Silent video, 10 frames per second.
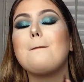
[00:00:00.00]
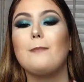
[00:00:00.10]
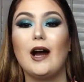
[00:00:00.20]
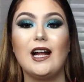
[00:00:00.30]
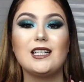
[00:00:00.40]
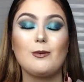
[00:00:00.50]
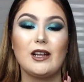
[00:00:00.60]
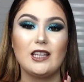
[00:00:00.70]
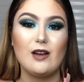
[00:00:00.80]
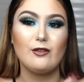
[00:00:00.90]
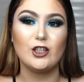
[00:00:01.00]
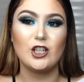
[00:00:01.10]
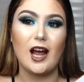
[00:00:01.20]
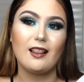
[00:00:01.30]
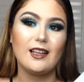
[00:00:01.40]
but my love for
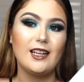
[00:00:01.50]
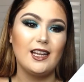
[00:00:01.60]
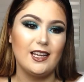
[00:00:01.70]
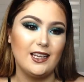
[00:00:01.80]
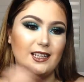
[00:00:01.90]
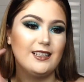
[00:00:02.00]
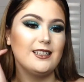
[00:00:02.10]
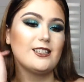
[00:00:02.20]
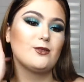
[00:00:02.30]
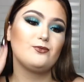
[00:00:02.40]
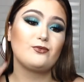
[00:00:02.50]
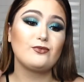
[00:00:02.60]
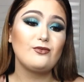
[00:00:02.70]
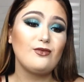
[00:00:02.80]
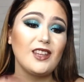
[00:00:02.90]
Jaclyn is
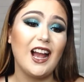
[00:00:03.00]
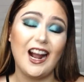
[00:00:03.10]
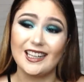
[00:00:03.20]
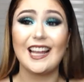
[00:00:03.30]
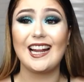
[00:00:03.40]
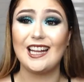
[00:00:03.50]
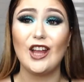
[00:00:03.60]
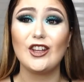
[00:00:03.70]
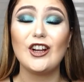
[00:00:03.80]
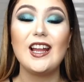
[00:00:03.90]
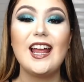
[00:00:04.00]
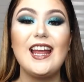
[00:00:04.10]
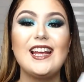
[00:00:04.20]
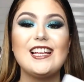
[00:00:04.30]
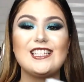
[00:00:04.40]
unlike any other.
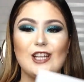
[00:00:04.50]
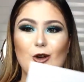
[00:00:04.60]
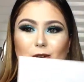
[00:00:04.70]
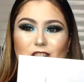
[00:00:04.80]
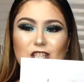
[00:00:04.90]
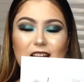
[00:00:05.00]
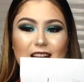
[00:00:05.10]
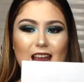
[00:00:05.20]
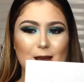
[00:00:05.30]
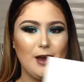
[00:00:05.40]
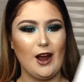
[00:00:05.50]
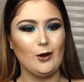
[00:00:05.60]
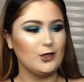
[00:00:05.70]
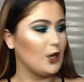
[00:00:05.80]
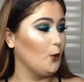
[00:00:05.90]
So when she came
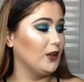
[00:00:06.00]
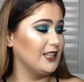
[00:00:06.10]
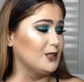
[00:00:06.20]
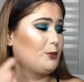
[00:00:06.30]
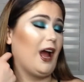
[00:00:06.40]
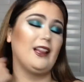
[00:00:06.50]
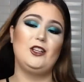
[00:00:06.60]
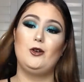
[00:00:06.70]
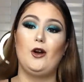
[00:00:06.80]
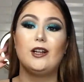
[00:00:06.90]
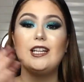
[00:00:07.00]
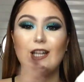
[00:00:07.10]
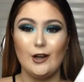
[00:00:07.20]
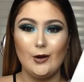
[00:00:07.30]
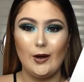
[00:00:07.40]
out with this palette, you already
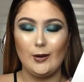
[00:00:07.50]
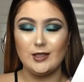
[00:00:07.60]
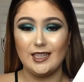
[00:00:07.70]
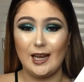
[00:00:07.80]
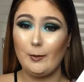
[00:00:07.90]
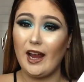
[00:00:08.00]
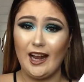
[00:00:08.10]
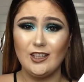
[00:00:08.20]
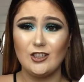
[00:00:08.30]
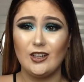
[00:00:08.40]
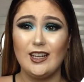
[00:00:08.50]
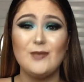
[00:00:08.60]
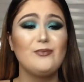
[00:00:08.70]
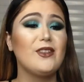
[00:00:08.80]
know I was going to get my hands on it.